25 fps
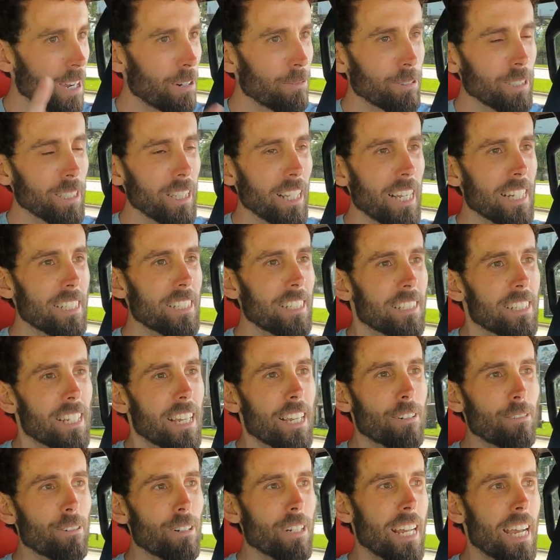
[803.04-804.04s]
I would like to
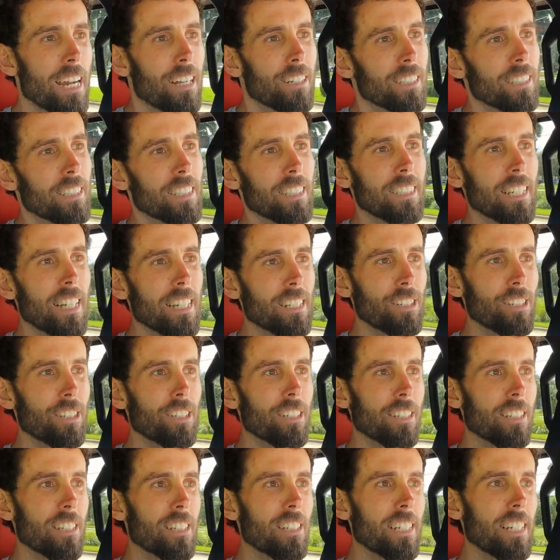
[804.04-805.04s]
take one out in the
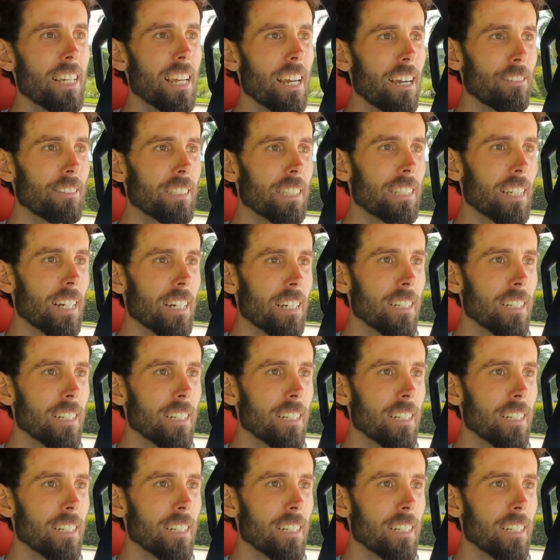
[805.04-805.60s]
desert and see how it